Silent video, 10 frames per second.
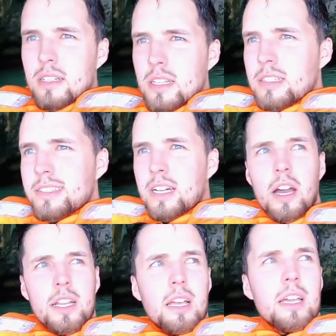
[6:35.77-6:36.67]
This is
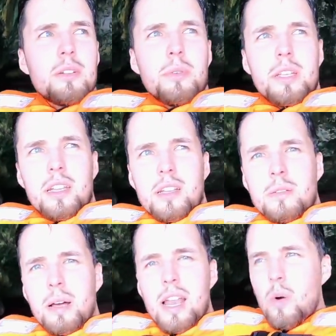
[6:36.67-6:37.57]
kind of like what we did in
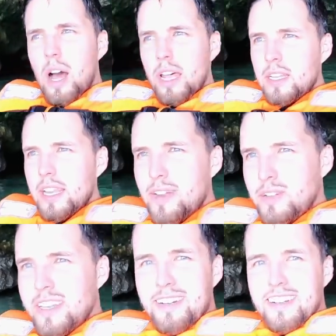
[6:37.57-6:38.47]
Palawan, in
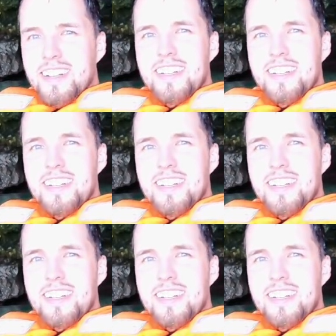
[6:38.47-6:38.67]
El Nido.